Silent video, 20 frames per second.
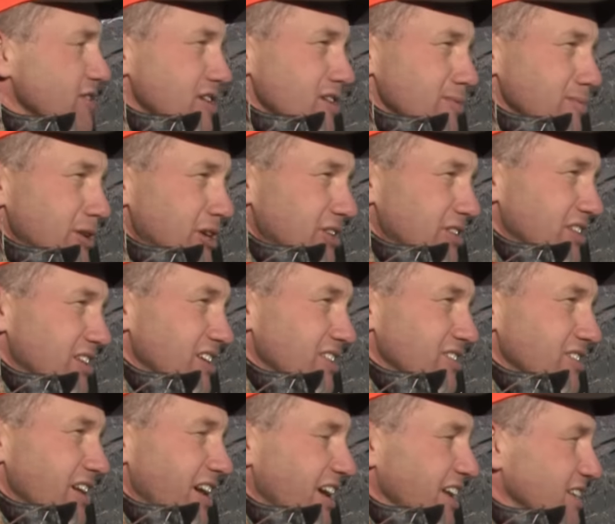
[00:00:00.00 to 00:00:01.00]
here about
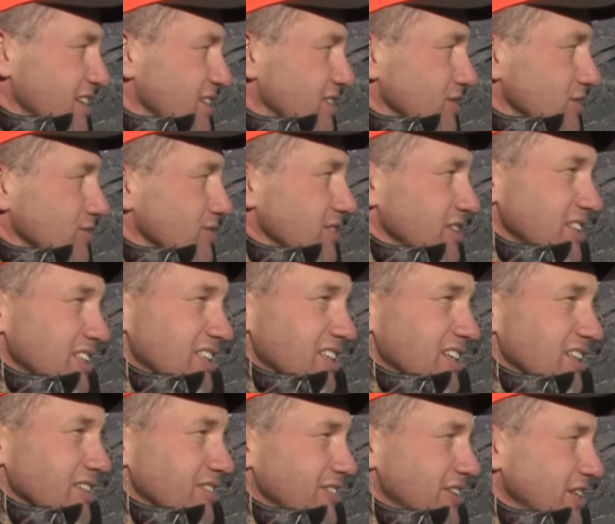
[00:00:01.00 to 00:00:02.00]
another 800 feet in
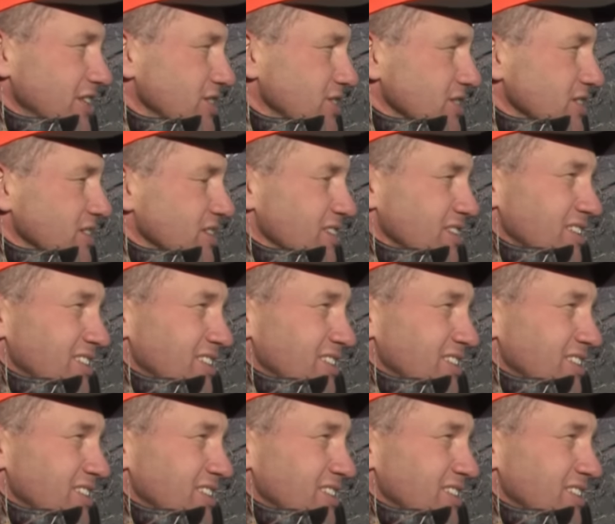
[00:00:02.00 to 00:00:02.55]
elevation.